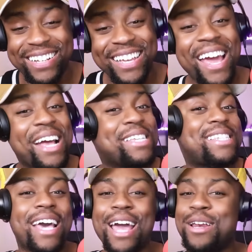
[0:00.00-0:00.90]

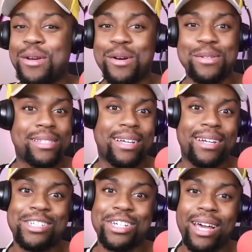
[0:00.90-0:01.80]
Zane, you don't stand a
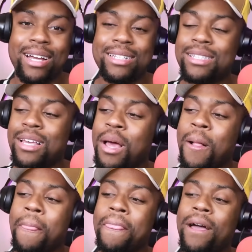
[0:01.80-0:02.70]
chance.
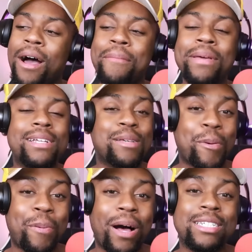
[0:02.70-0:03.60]
He ends up
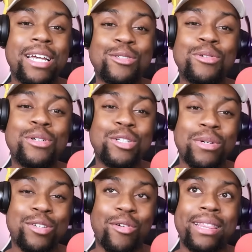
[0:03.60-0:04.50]
apologizing, which was
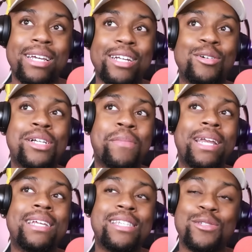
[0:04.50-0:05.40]
the right thing to do, because
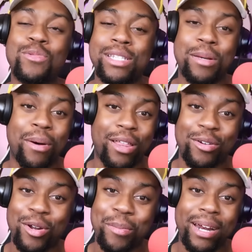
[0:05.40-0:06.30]
Mandices wasn't bothering
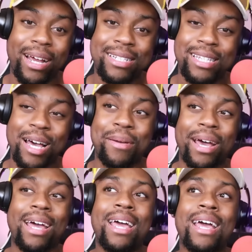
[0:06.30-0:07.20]
nobody at the time that
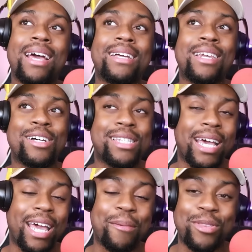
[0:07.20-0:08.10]
Lil Zane
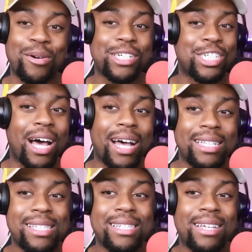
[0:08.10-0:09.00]
kept throwing
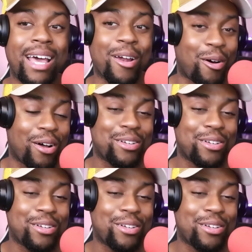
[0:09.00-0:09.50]
shots at all.